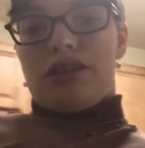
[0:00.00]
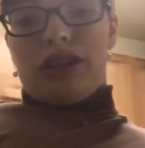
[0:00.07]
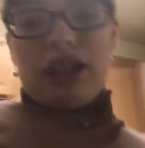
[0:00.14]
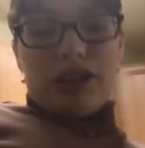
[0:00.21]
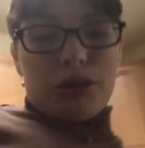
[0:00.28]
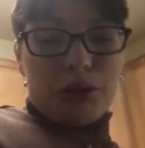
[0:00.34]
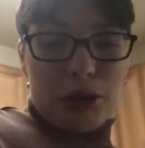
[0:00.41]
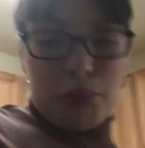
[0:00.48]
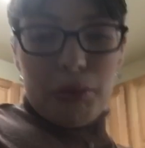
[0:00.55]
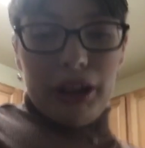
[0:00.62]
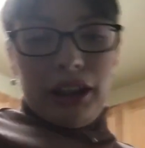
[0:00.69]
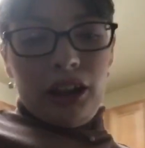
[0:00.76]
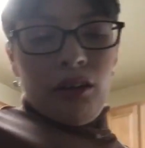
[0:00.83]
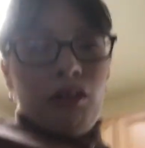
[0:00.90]
So that's what I'm
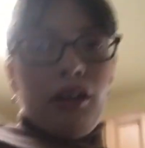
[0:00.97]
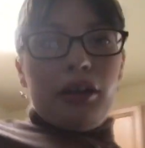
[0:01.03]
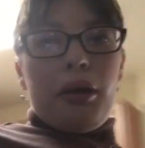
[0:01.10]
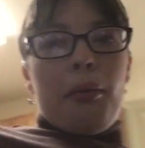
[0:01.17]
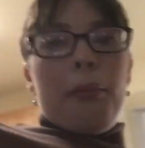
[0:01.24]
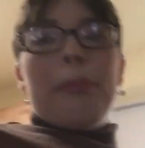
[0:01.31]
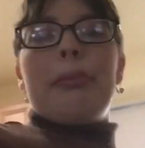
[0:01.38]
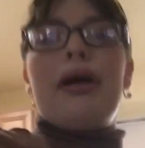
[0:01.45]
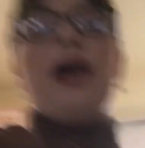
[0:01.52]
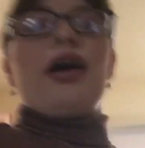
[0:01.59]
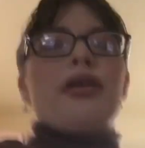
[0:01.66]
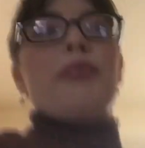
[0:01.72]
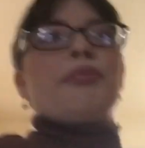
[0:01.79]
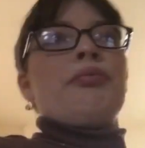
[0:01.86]
waiting on,
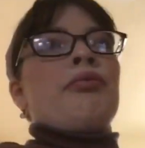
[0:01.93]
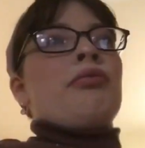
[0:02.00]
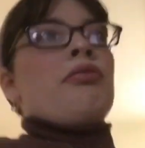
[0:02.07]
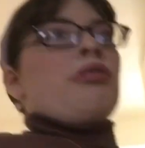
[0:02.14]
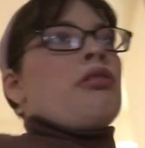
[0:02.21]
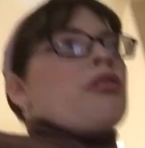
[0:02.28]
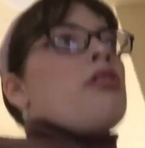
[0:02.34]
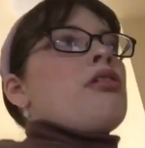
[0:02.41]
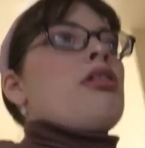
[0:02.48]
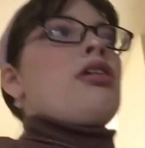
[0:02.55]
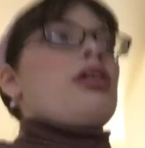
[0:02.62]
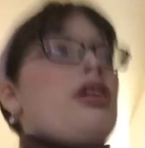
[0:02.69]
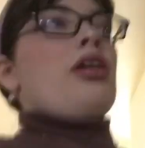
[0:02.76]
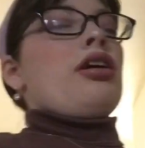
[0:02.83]
but
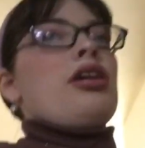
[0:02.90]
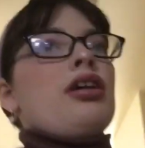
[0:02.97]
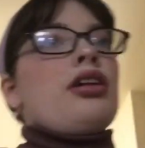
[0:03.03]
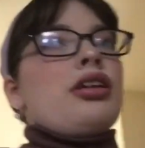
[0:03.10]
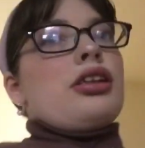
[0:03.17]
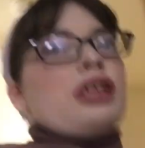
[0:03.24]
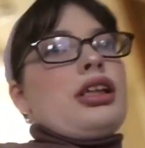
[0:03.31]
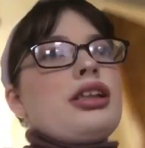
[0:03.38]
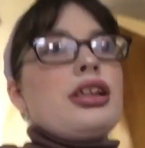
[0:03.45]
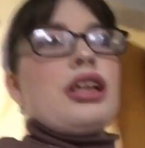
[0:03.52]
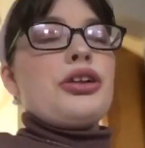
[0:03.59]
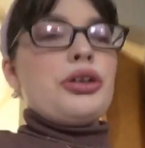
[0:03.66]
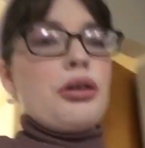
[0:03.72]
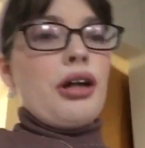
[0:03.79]
since
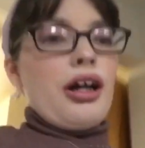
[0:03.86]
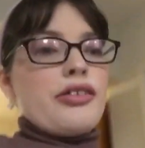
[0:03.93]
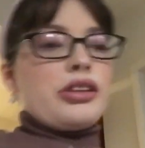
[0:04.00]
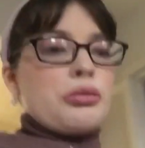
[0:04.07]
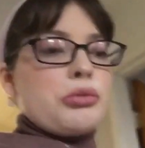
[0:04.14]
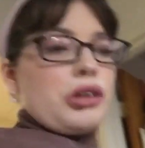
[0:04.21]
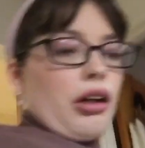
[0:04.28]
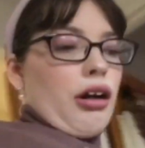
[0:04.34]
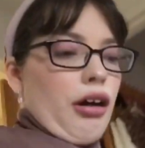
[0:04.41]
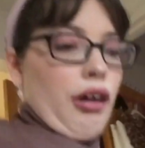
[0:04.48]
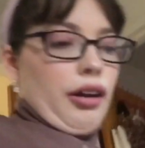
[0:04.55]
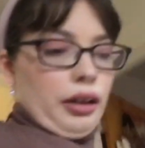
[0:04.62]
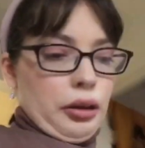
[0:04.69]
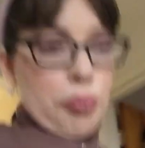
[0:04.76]
I do have some
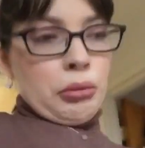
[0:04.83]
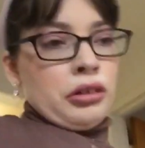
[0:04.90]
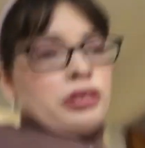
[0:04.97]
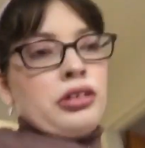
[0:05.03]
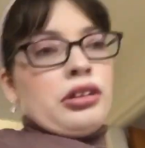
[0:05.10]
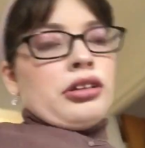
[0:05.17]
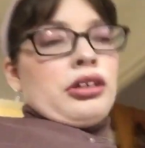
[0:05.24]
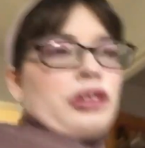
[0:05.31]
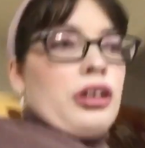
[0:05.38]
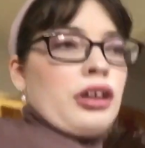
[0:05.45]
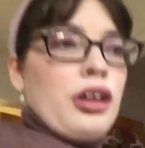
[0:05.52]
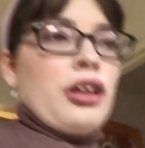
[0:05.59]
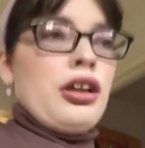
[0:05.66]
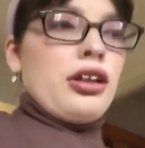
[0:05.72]
time,
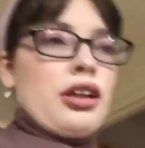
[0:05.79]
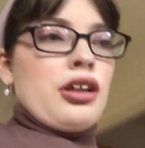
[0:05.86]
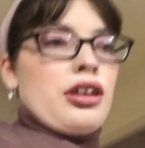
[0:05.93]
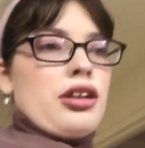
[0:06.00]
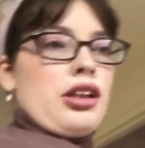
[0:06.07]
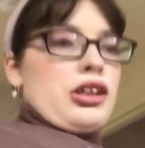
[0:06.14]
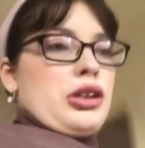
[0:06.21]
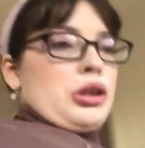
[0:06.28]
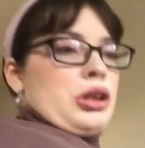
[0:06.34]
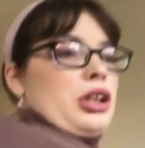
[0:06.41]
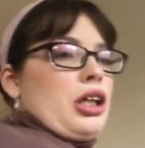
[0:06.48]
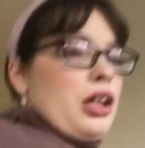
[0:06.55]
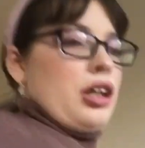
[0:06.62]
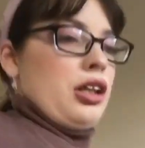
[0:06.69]

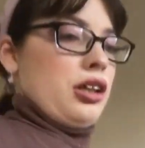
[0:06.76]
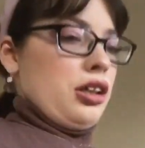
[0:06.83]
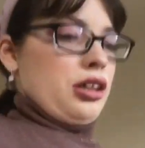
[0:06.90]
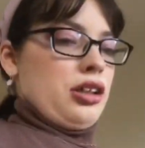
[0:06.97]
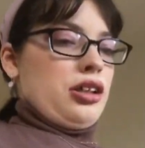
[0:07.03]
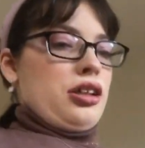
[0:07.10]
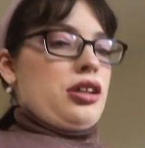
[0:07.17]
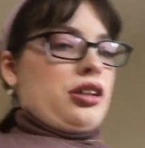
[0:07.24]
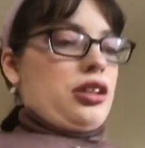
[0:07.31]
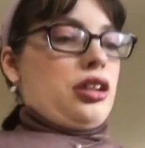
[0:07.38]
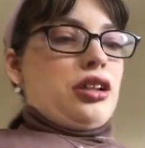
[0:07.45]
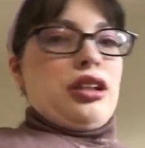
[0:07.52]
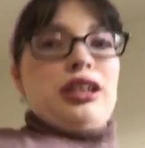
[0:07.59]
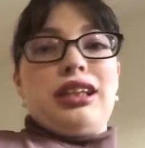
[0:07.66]
this
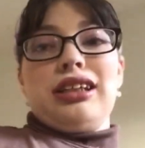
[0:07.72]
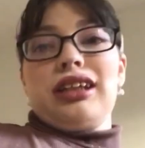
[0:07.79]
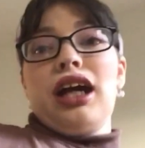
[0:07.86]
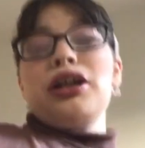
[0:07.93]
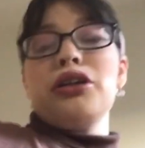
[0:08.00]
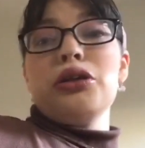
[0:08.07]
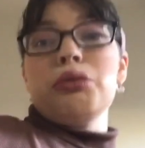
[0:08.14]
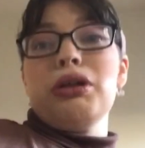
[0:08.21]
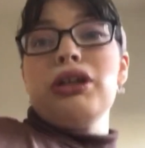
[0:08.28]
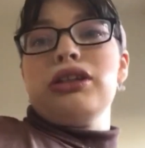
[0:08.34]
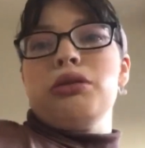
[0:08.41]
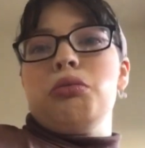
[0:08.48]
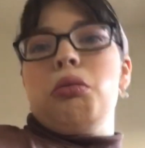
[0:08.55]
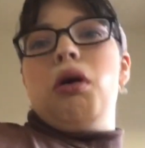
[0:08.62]
is kind of the
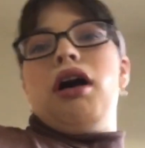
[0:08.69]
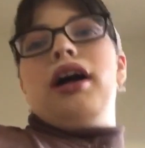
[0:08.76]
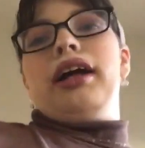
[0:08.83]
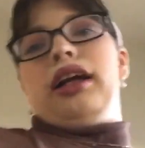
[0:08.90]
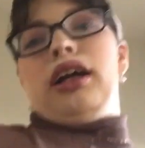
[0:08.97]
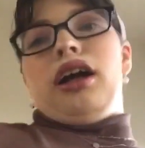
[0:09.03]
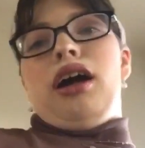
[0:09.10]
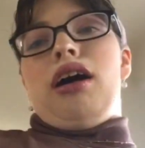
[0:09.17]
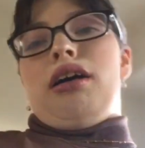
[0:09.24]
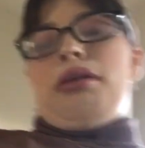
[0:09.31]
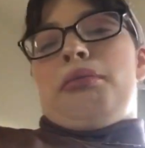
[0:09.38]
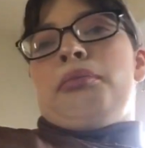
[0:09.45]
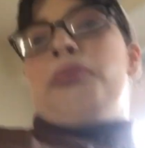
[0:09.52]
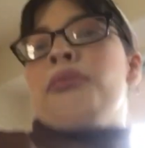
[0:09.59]
reason why
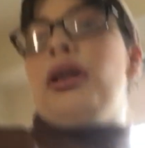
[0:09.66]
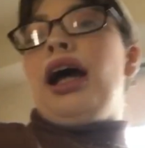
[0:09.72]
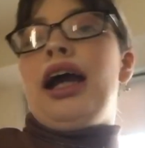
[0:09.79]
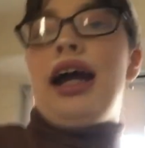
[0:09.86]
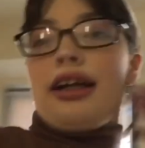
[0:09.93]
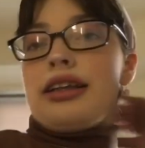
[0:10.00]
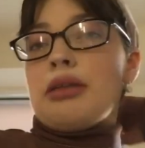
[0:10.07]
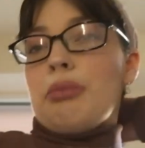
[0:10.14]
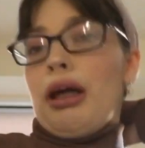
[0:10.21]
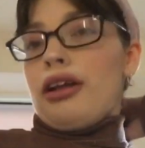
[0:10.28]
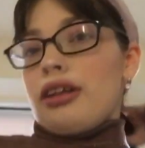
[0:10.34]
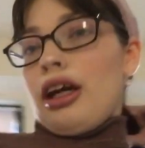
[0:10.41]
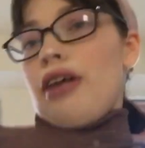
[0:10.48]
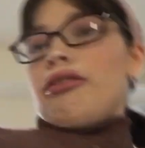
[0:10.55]
um, I had to
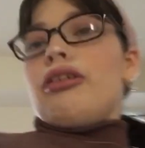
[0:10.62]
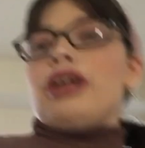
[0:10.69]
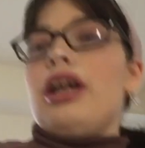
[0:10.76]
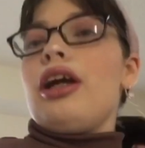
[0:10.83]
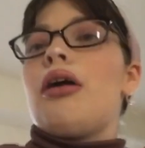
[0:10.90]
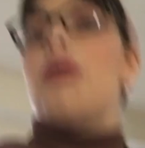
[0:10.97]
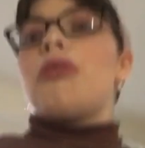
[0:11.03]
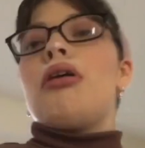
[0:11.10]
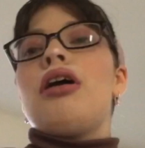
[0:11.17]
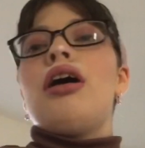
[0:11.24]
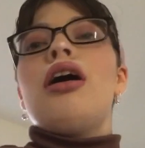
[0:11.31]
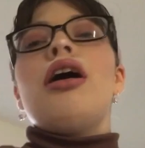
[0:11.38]
make that video